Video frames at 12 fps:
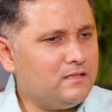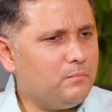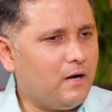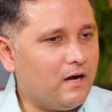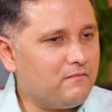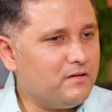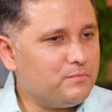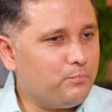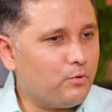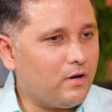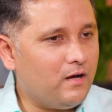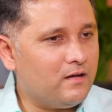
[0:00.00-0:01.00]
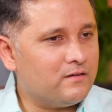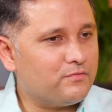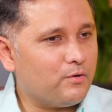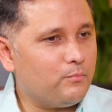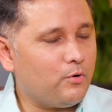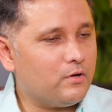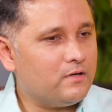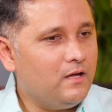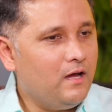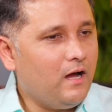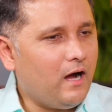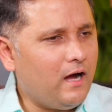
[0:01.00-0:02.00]
the Bhagavad Puran, from what
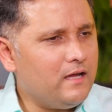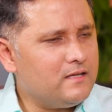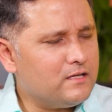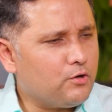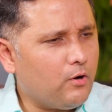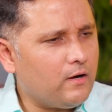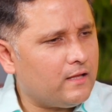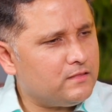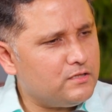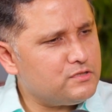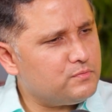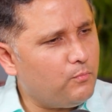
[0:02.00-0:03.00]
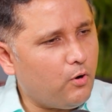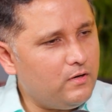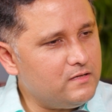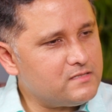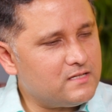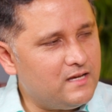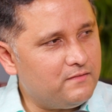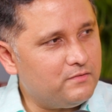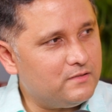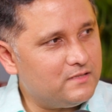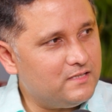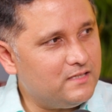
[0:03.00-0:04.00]
I recall, at the smallest
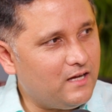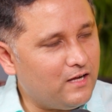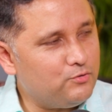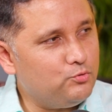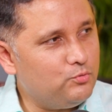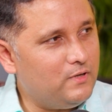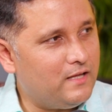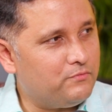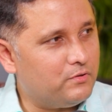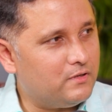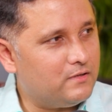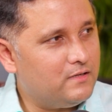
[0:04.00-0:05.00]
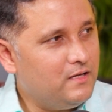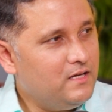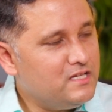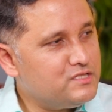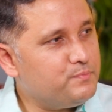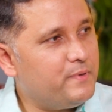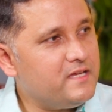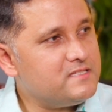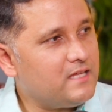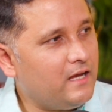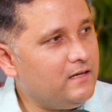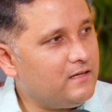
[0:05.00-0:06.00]
level, the Anu level,
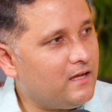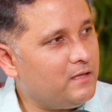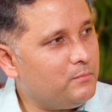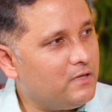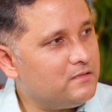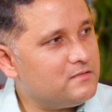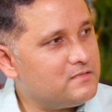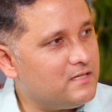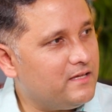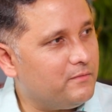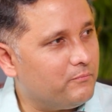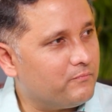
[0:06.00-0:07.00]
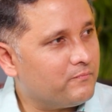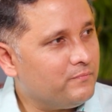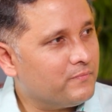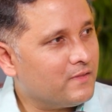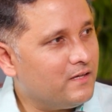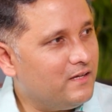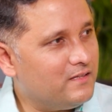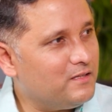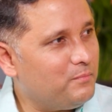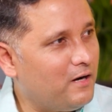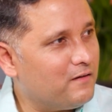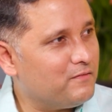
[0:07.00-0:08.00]
space and time are the same in the
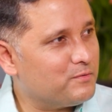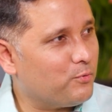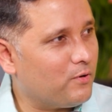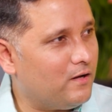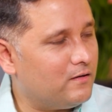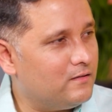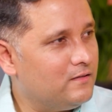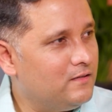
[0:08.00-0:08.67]
Bhagavad Puran,